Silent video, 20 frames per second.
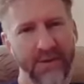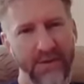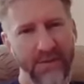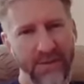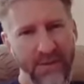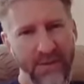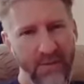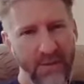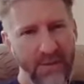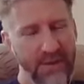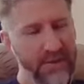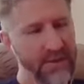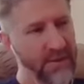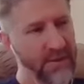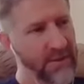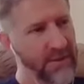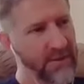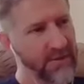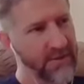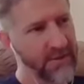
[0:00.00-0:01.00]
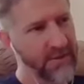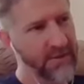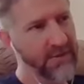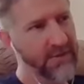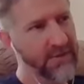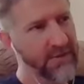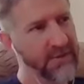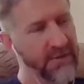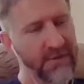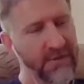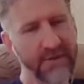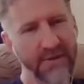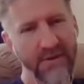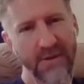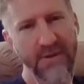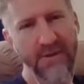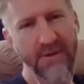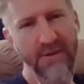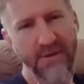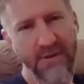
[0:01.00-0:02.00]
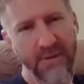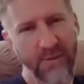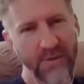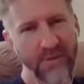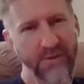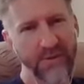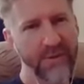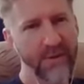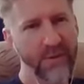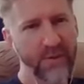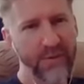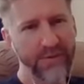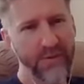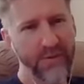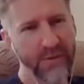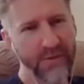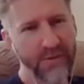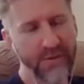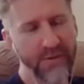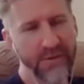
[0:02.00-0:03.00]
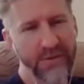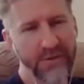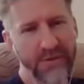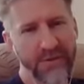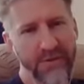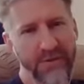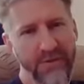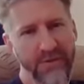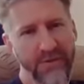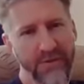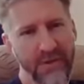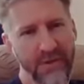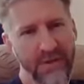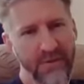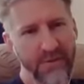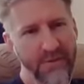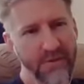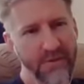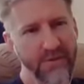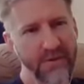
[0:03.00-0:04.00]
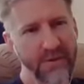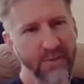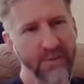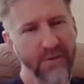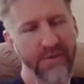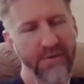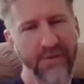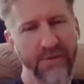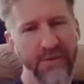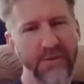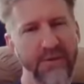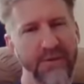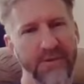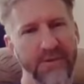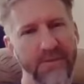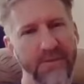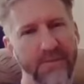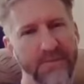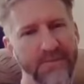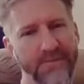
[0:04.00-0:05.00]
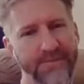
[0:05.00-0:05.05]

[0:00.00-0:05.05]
Anything we didn't cover that's on your heart? Do you want to share with folks in the church as they as they pursue this?